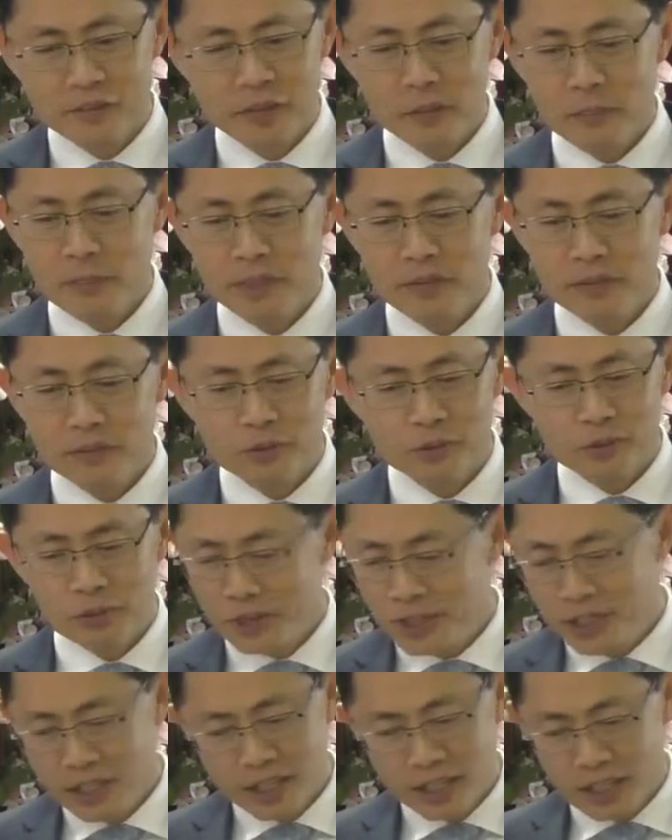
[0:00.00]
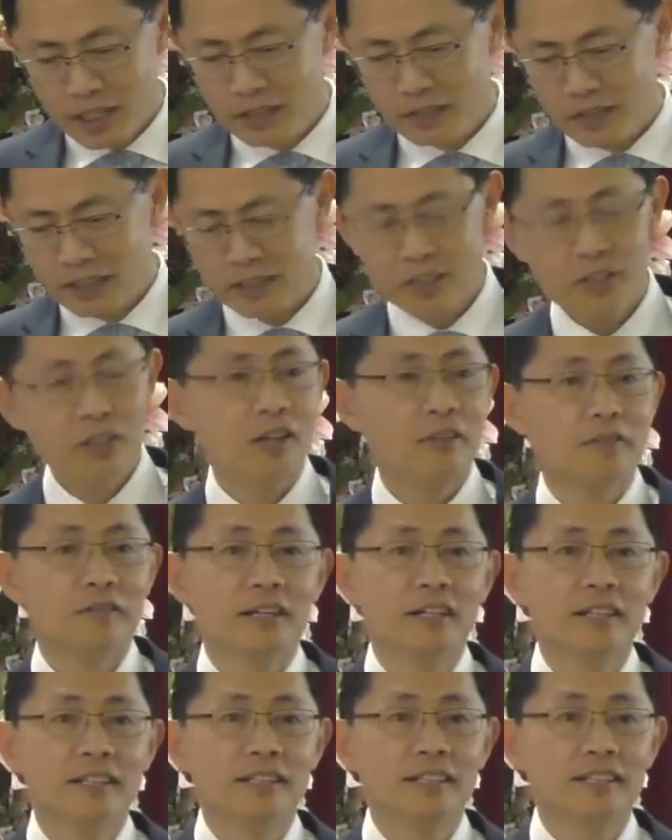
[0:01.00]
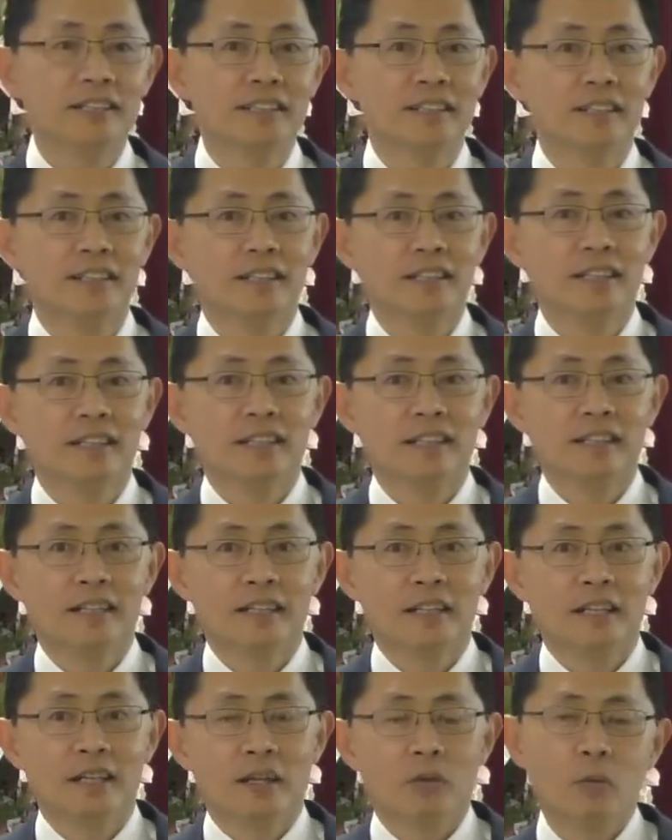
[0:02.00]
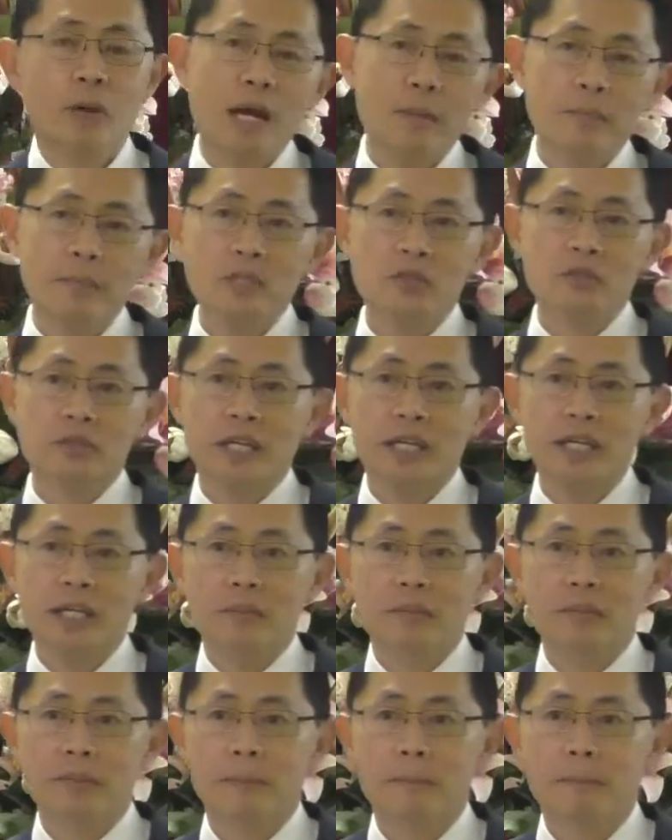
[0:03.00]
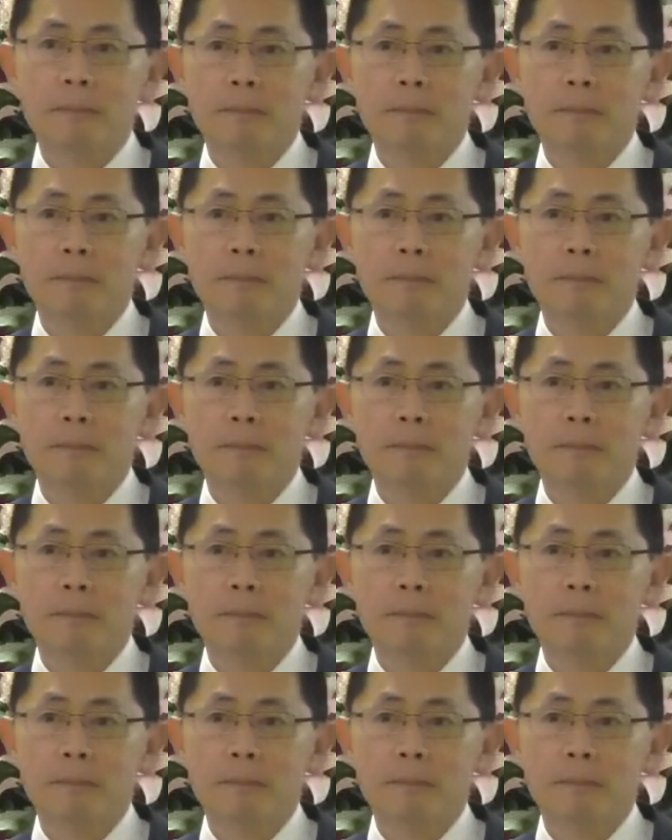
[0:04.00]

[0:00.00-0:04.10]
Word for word: very painful, I write it off. Ah. What happens to Caleb?